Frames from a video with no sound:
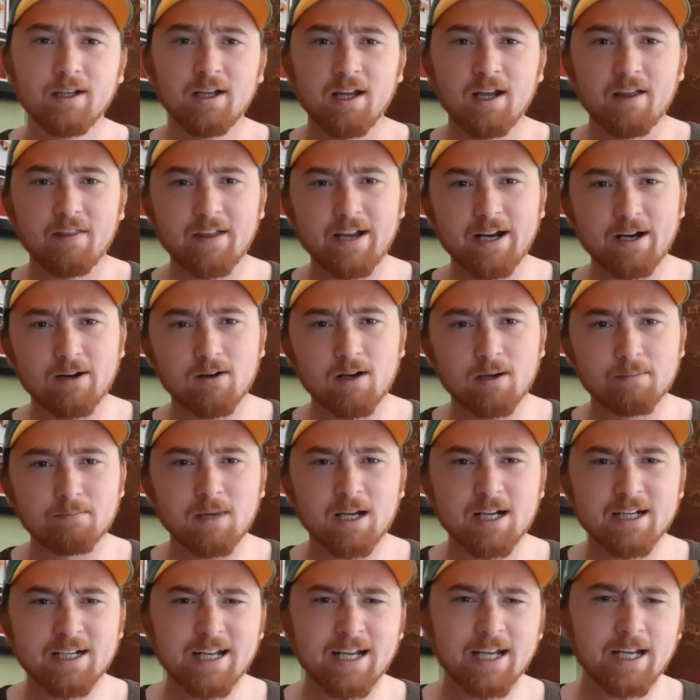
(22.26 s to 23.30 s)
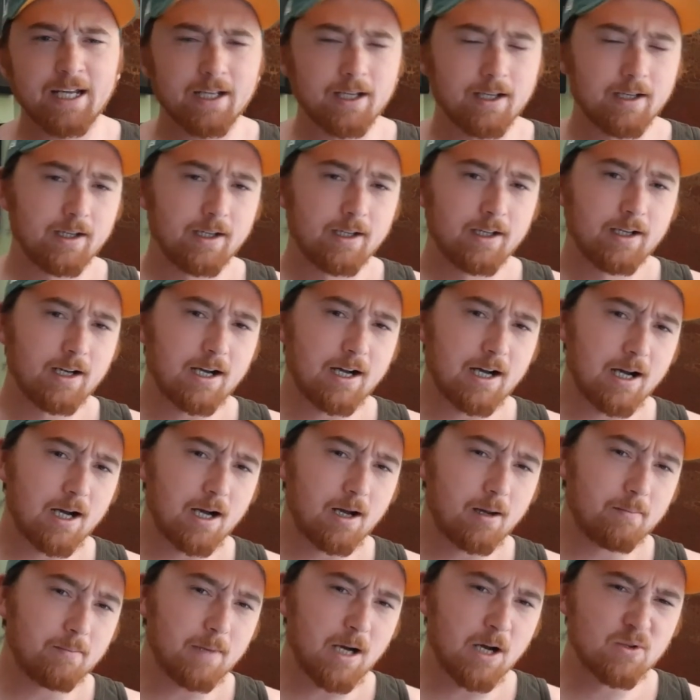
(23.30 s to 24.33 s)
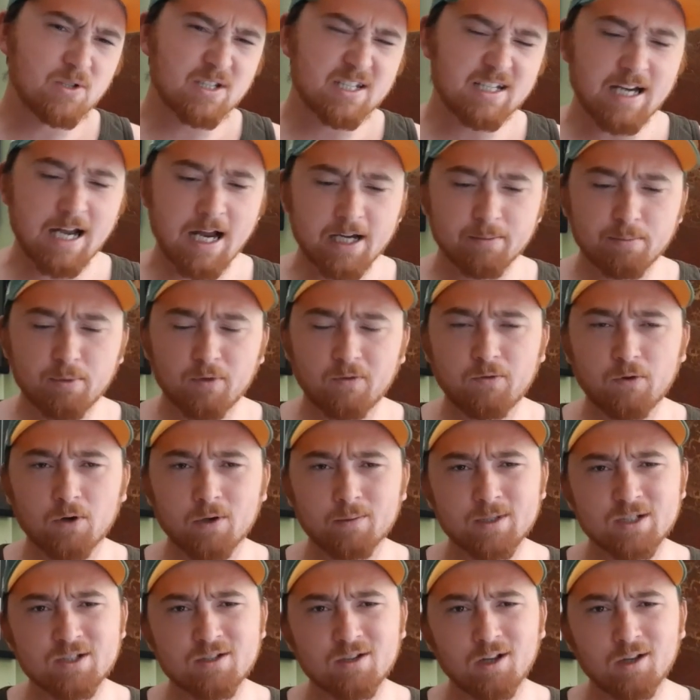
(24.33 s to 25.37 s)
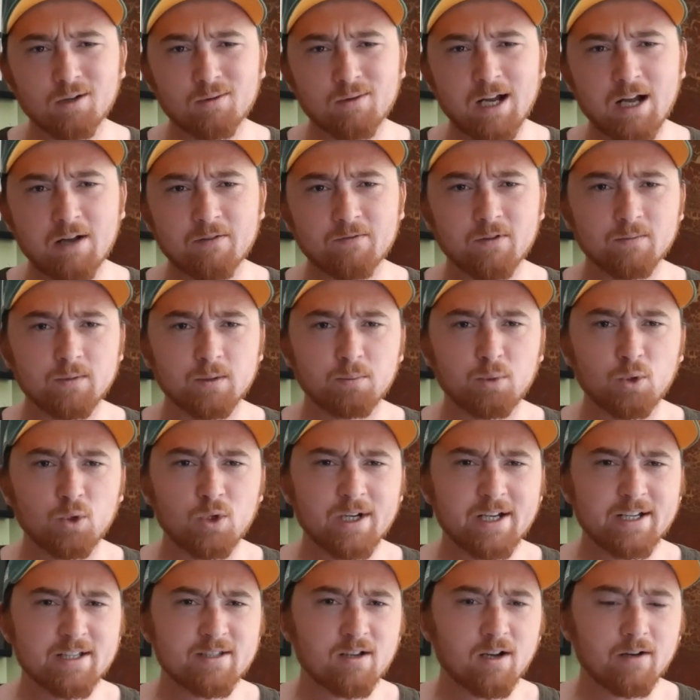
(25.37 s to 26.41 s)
there on Monday. Outstanding performance all around from the boys.